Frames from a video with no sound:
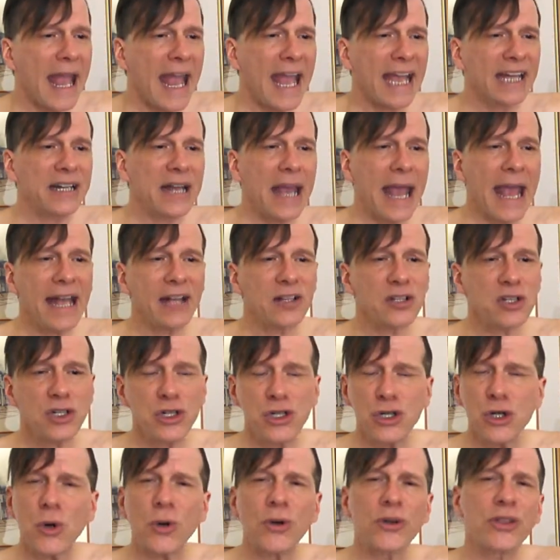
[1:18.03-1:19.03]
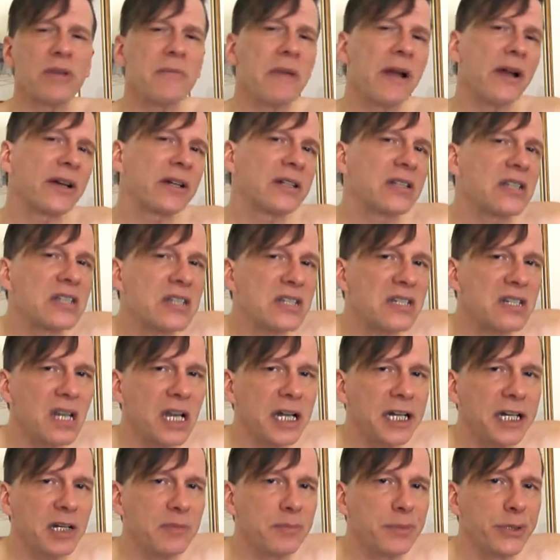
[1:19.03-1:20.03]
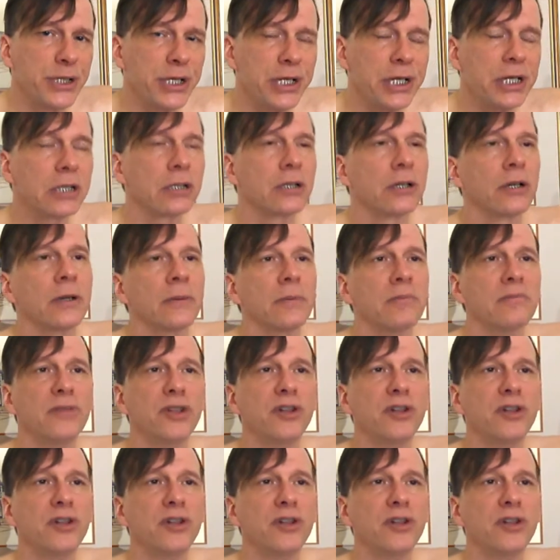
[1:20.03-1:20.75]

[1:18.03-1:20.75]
And as North American society in particular